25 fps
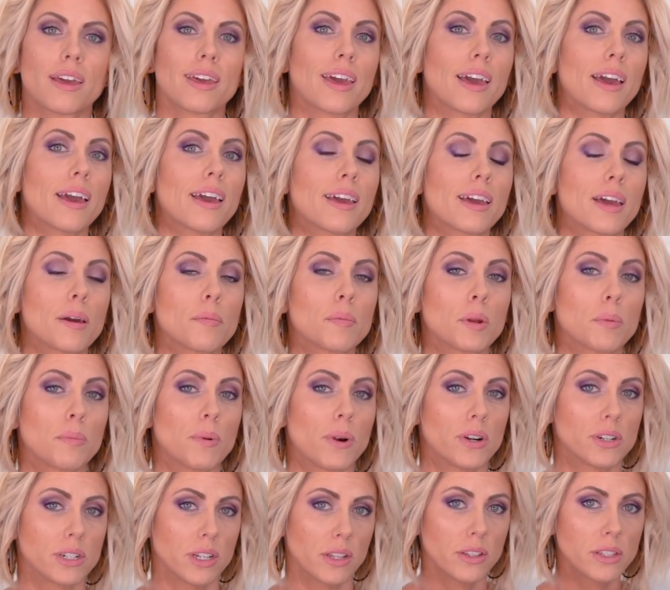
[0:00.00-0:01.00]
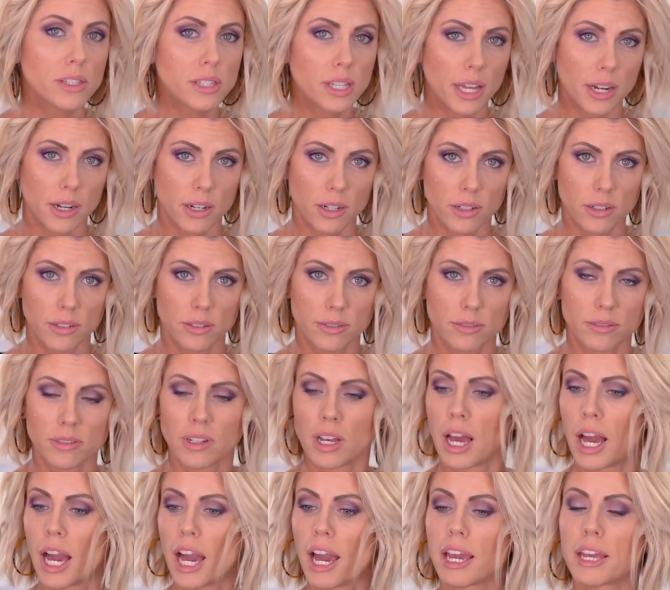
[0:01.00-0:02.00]
Okay, I'm gonna part down the center.
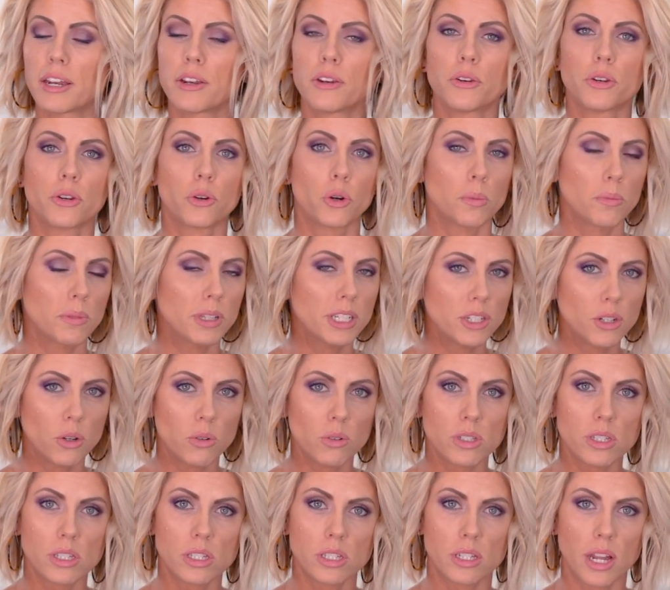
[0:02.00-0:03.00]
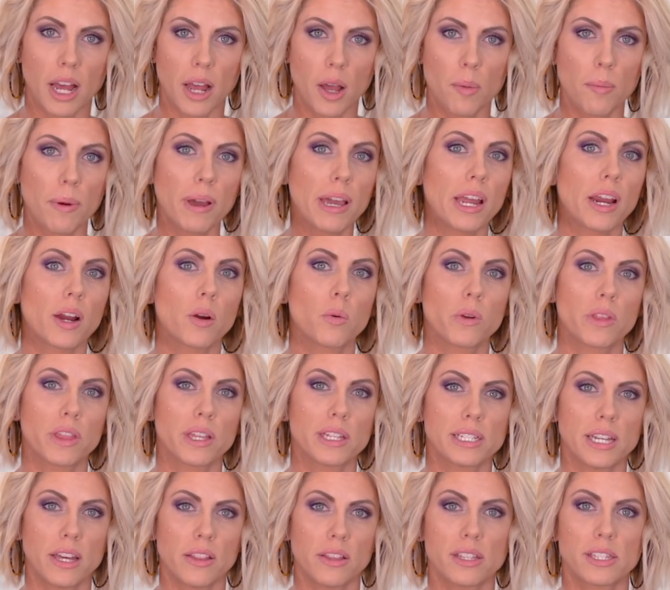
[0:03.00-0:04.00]
I normally don't style my hair with
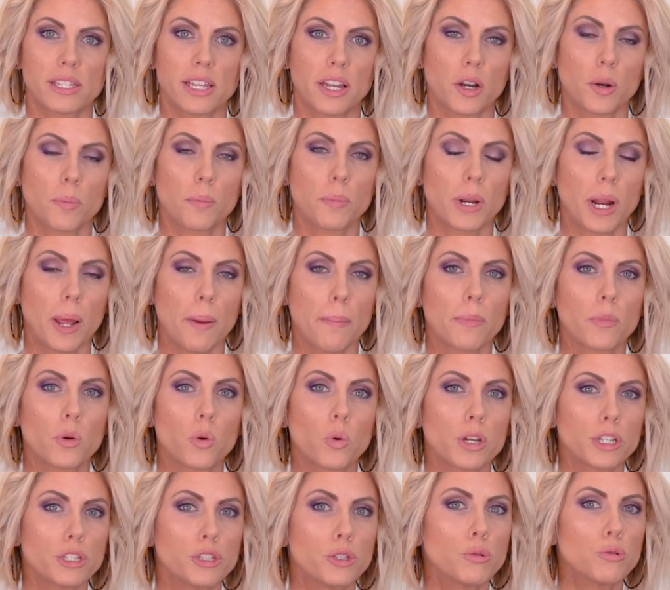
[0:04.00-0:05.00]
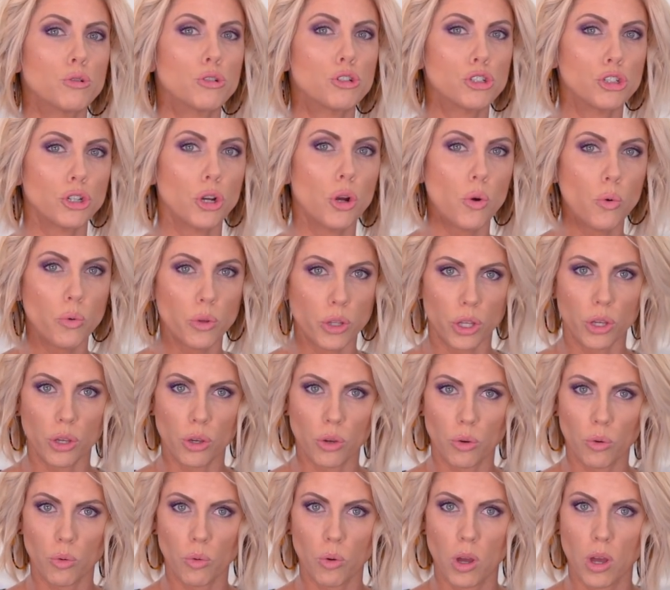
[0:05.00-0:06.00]
it down the center, but I'm going to show
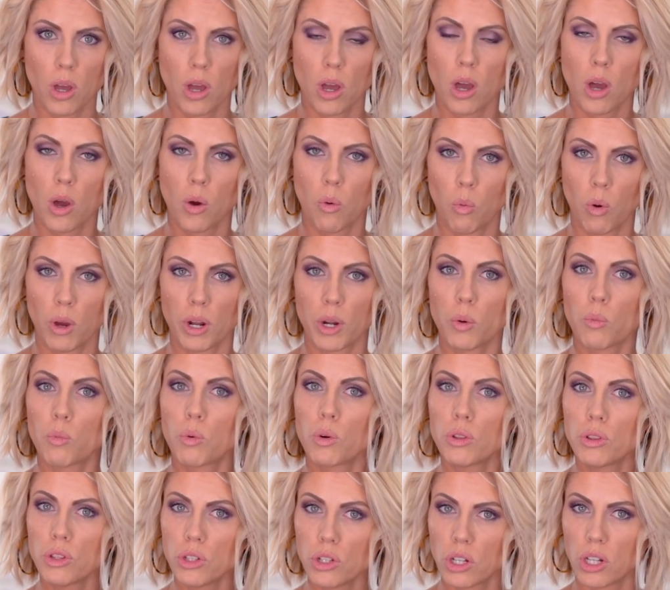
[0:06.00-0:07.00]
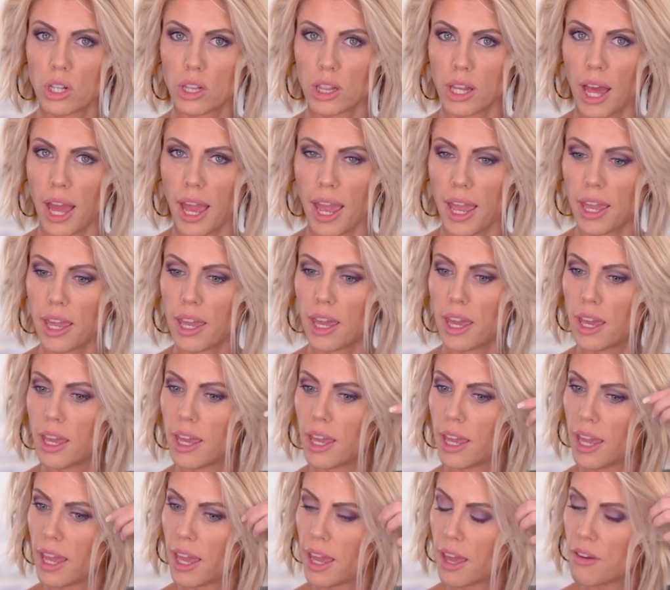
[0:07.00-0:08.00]
you what it will look like
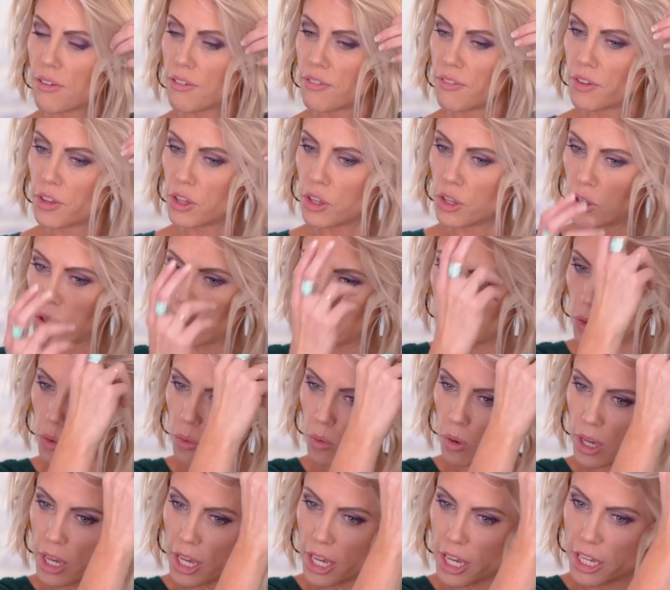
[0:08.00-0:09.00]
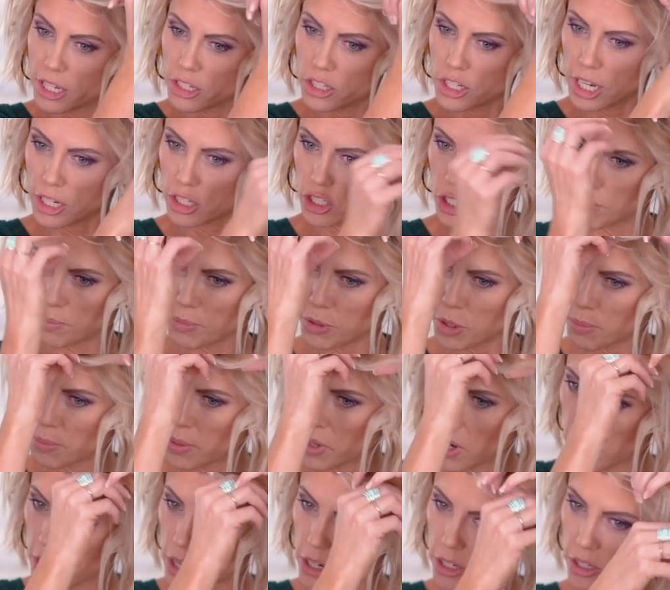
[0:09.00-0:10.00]
if you change up your
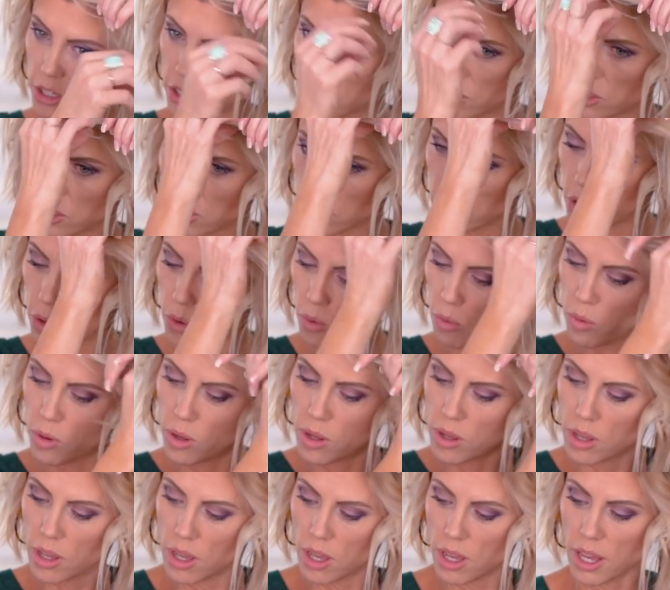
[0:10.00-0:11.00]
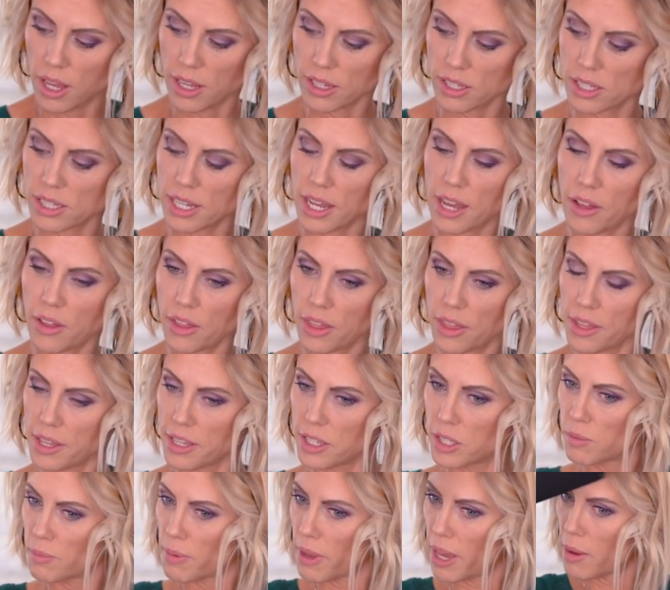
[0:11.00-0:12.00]
part. So I'll style
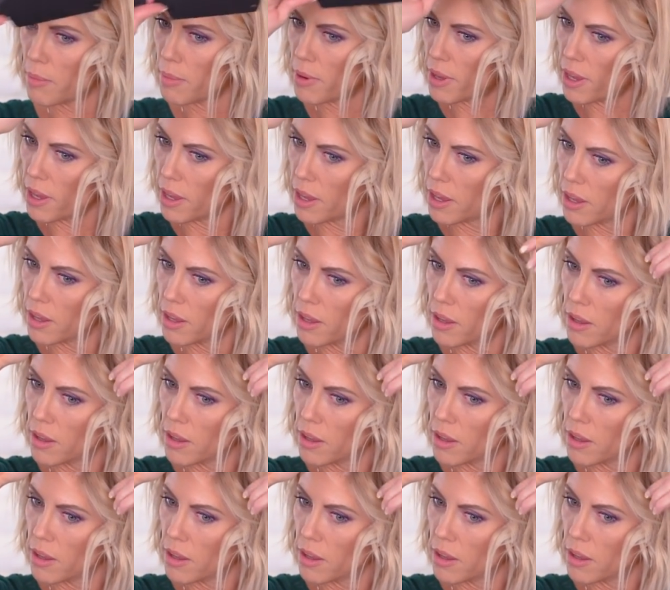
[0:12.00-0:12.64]
this baby.